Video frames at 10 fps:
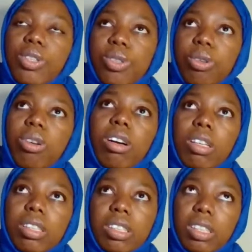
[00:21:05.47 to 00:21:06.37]
is so
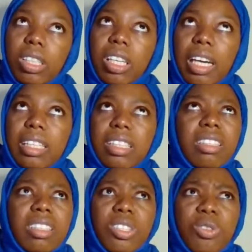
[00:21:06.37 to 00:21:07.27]
holistic. I
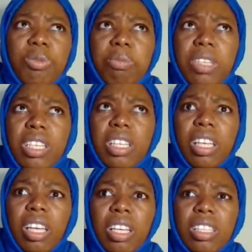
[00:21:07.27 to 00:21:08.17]
think it will be
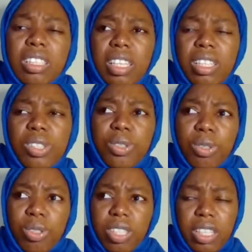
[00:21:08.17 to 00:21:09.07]
10
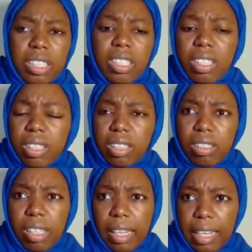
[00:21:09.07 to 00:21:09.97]
to
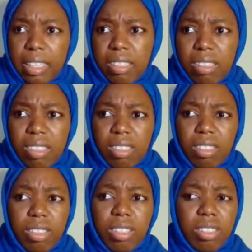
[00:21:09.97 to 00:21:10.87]
13 lines.
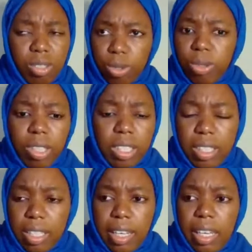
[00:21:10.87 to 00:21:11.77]
So
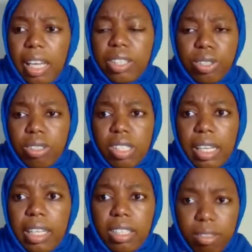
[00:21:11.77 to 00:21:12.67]
in there, I just
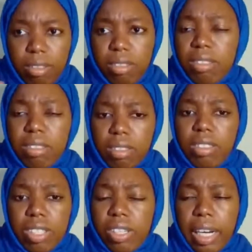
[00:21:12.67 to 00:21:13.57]
like
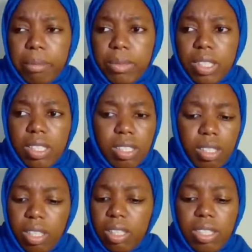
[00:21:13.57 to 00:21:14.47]
describe this.
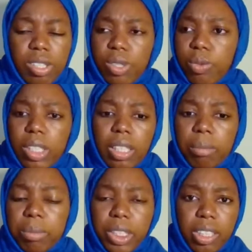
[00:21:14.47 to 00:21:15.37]
This is what
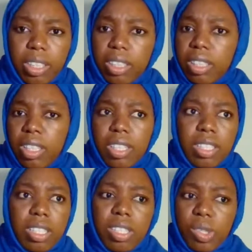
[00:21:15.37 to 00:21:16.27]
I'm bringing.
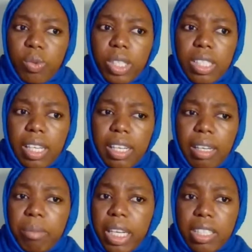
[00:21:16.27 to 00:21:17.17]
This is what
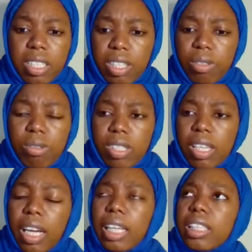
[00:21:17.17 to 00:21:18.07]
are my
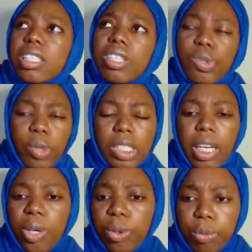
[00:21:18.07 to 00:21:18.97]
skills, and this is what
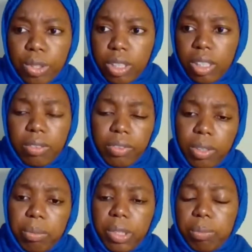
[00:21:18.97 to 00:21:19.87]
I hope to gain
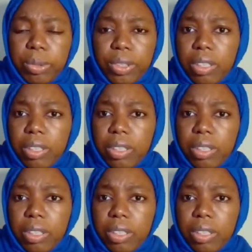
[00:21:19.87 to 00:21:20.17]
from the